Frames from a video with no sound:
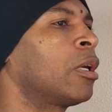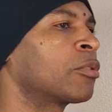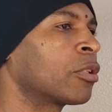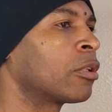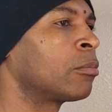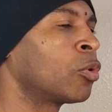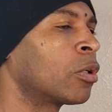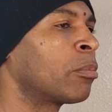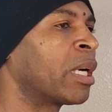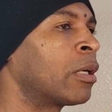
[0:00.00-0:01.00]
To learn
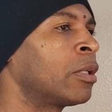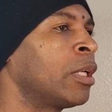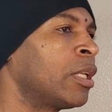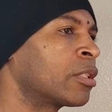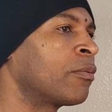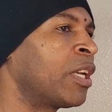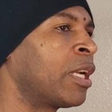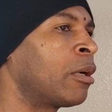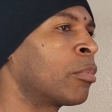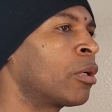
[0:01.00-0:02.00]
more about It's the Van
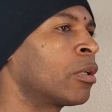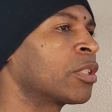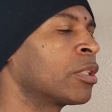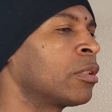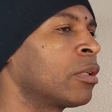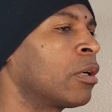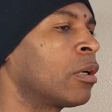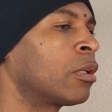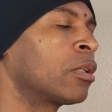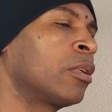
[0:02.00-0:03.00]
Embergs and
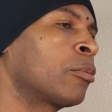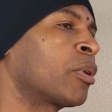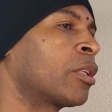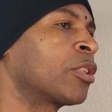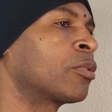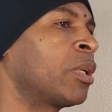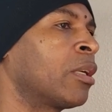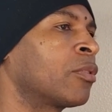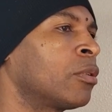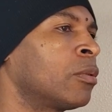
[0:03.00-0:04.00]
all our other projects we
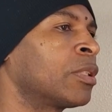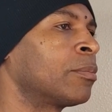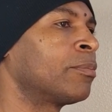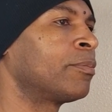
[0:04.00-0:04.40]
have going.